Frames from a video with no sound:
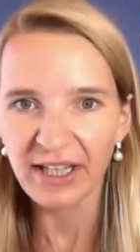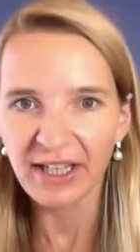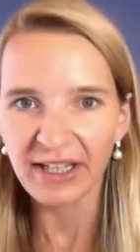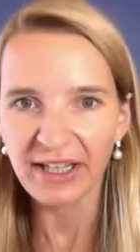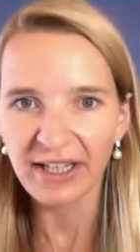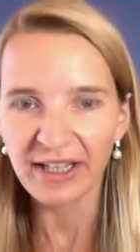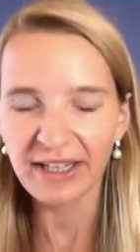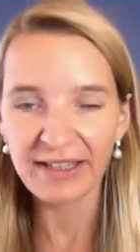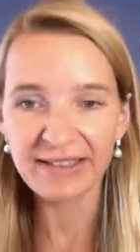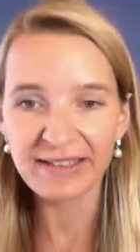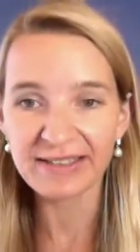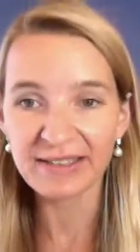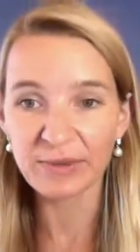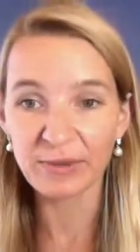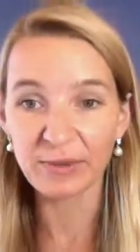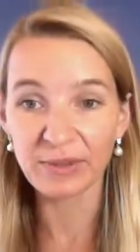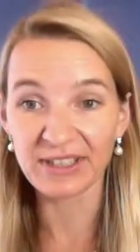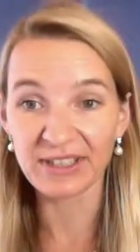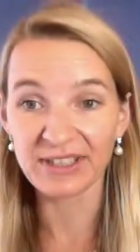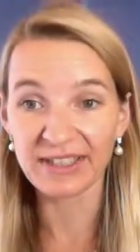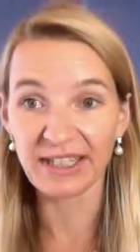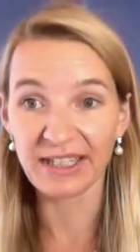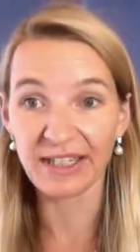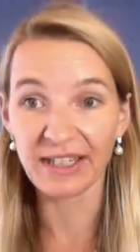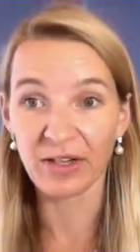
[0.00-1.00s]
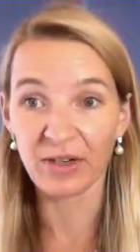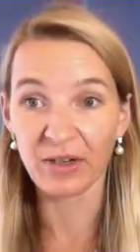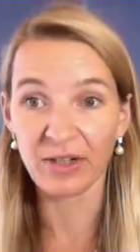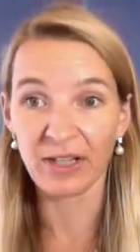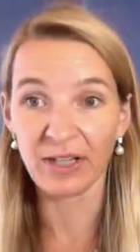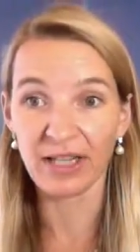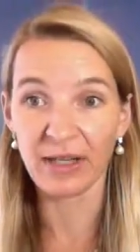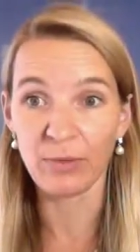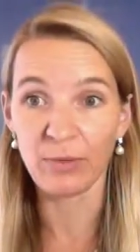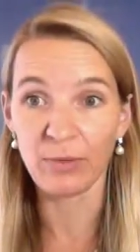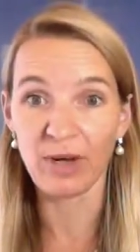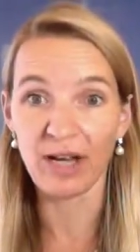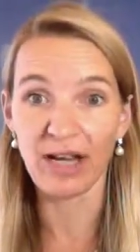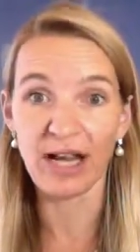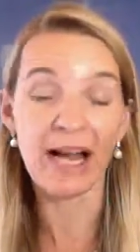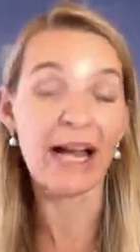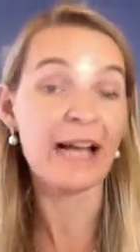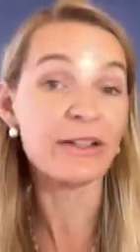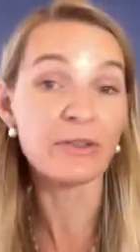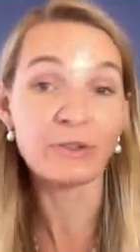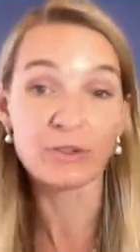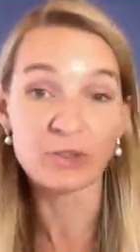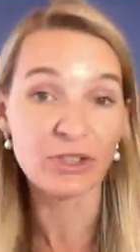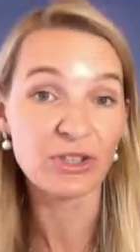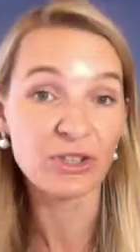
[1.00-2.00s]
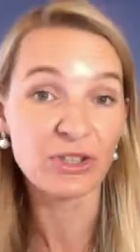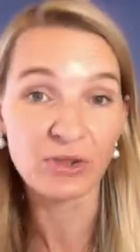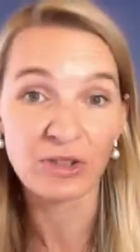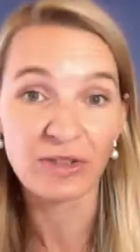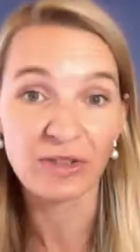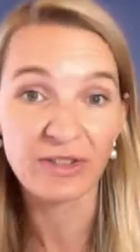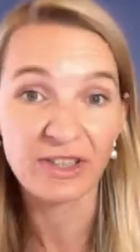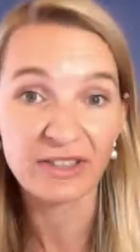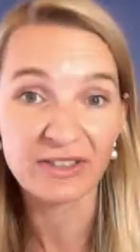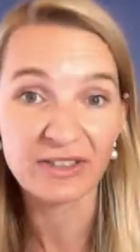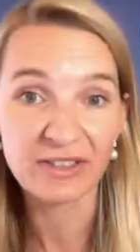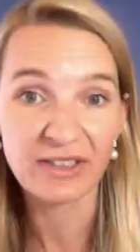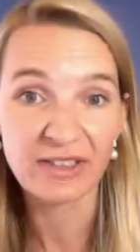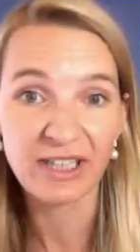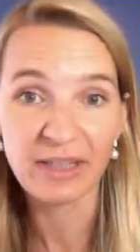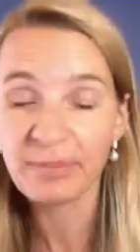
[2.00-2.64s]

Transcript: is we say, okay, well, I don't deserve it.